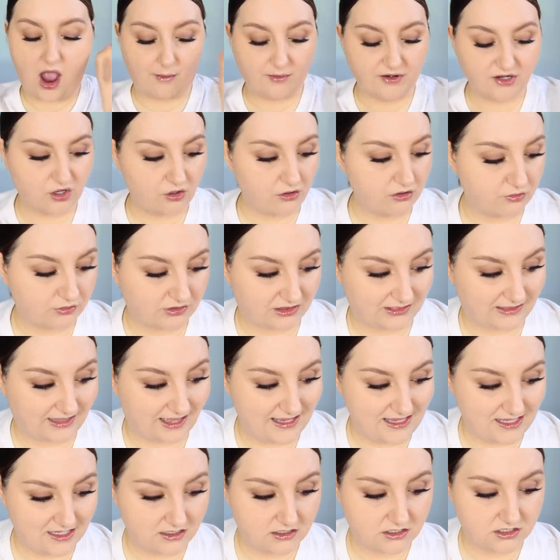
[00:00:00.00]
I'm gonna go in with
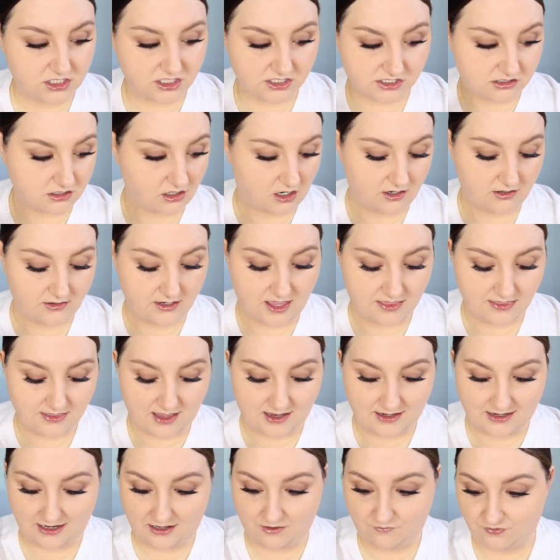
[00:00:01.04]
light to start, and
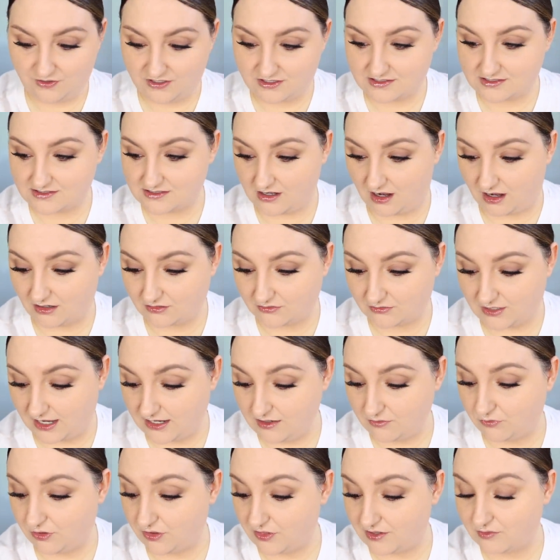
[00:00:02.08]
then if it's not
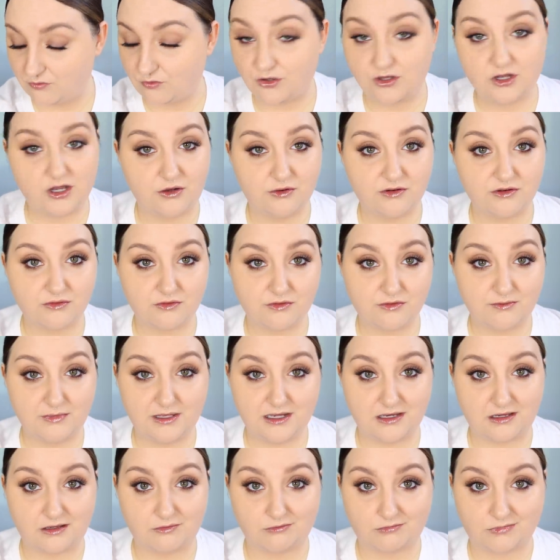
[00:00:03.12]
right, well then we'll go in with
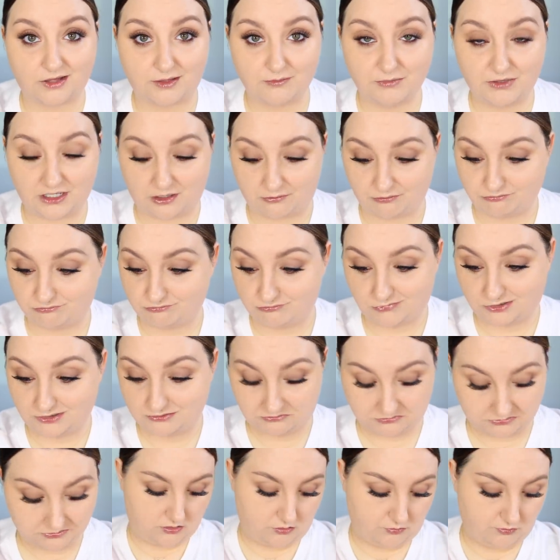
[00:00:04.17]
medium, light medium.
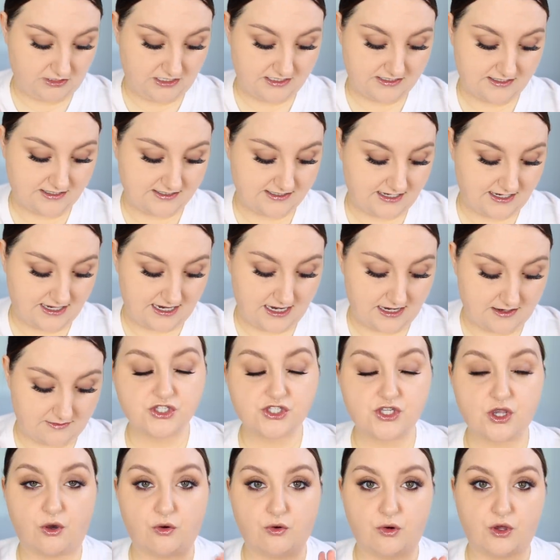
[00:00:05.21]
Nobody says I can't.
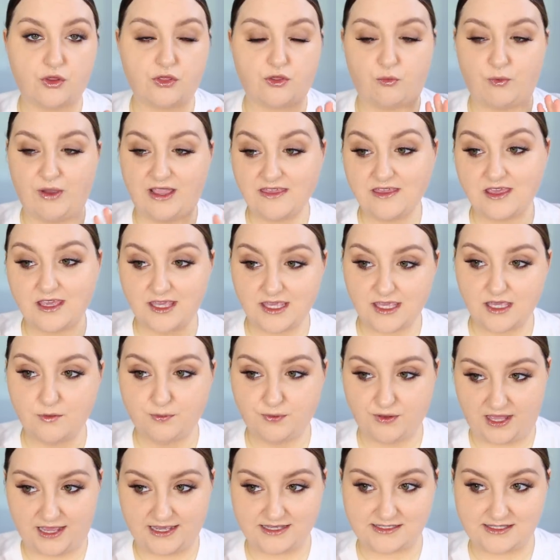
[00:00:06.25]
So the way that he
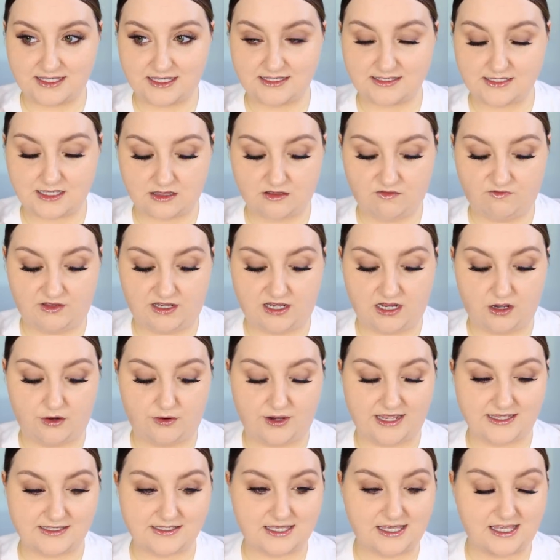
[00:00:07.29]
applies these in the video
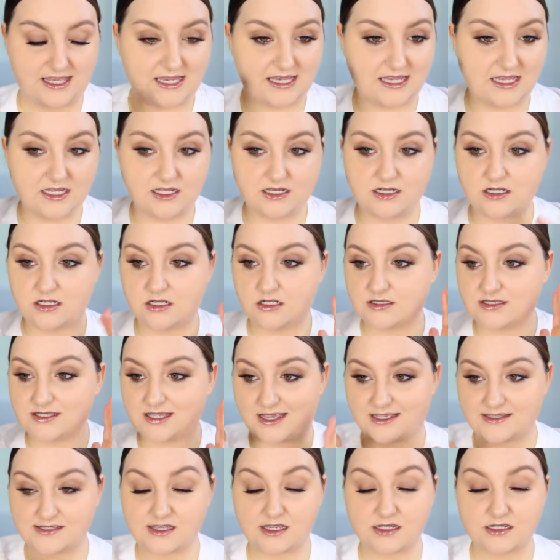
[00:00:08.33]
is he
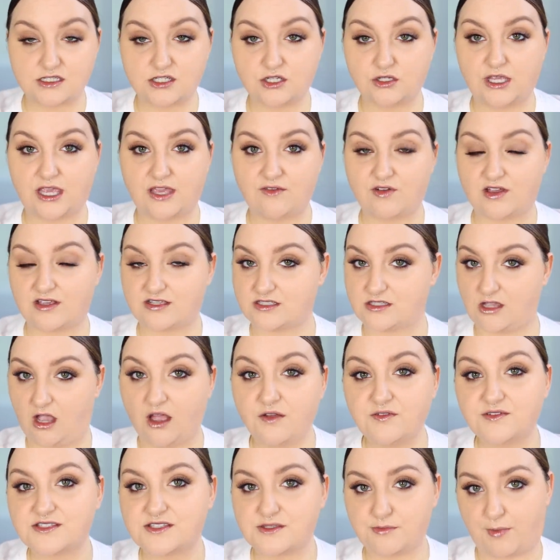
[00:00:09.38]
says to give a
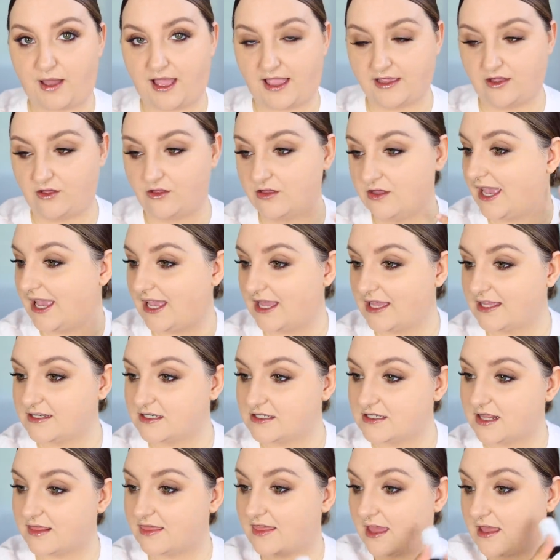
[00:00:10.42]
soft smile
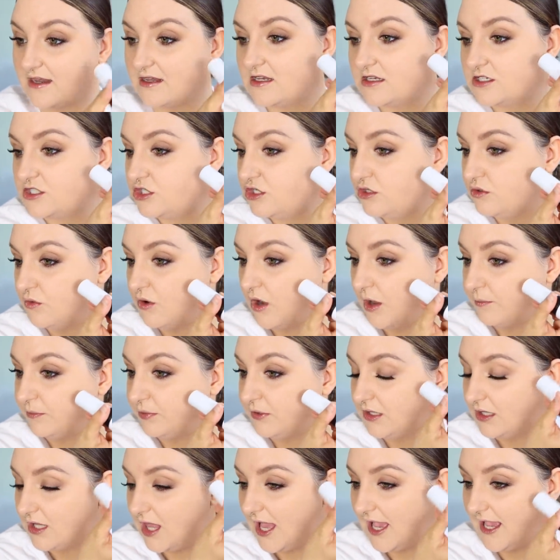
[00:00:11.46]
and then to
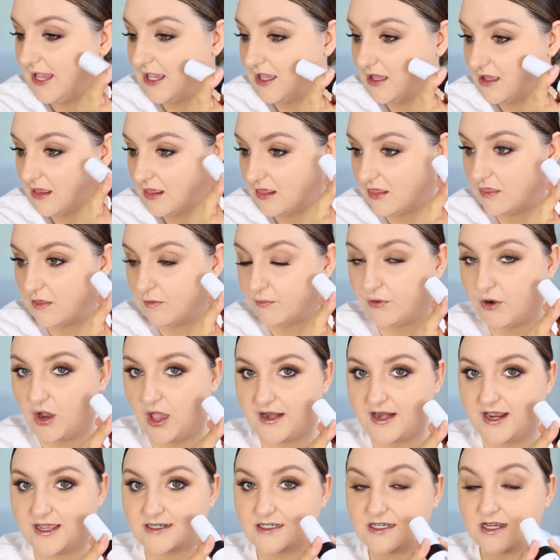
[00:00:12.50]
apply the
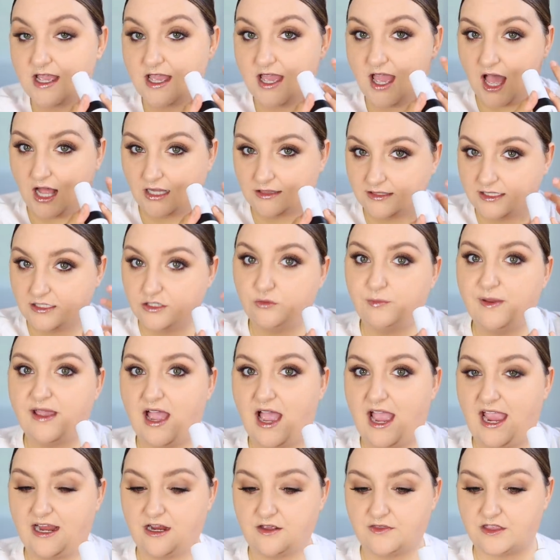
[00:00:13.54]
product a little bit
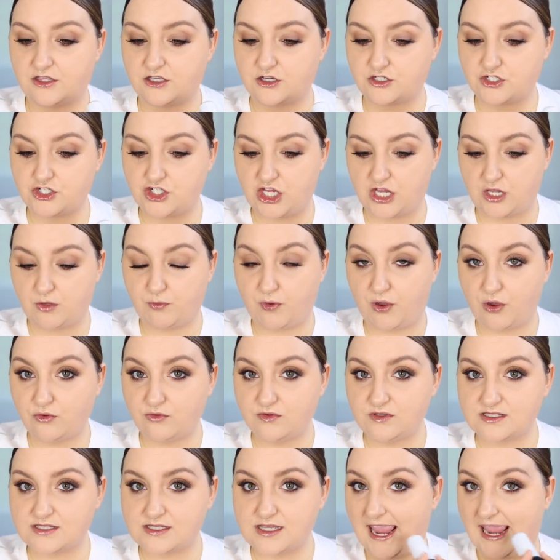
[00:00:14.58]
higher than your
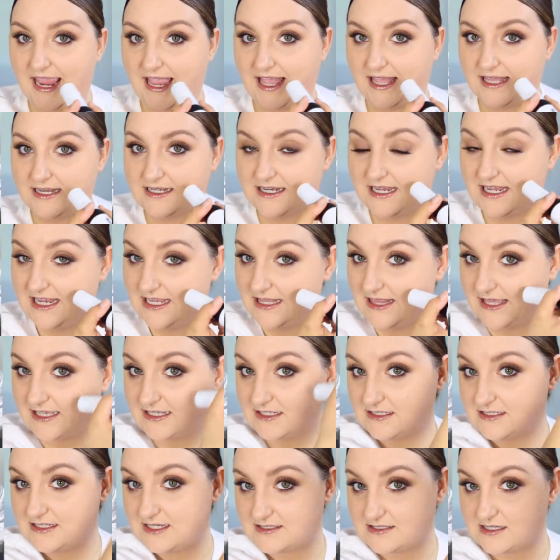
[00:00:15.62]
cheekbones and he
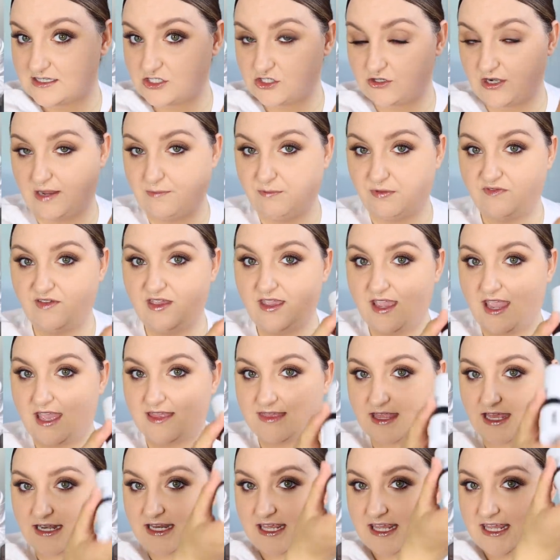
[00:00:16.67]
like does a stripe of it
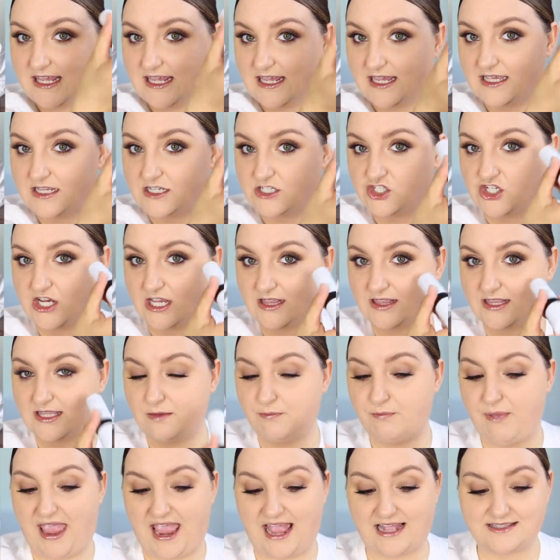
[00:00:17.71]
and then he gently
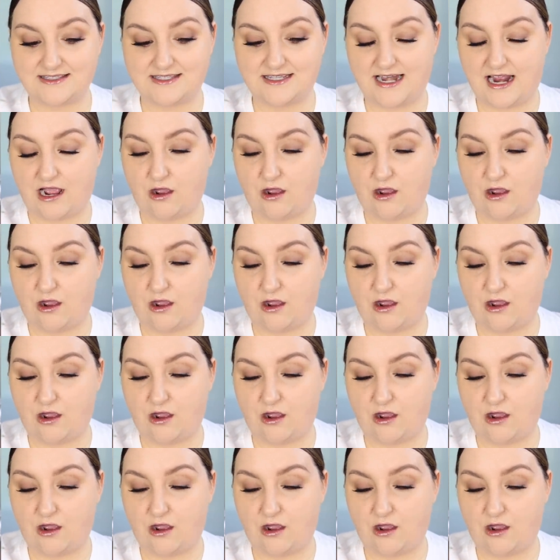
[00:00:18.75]
pats it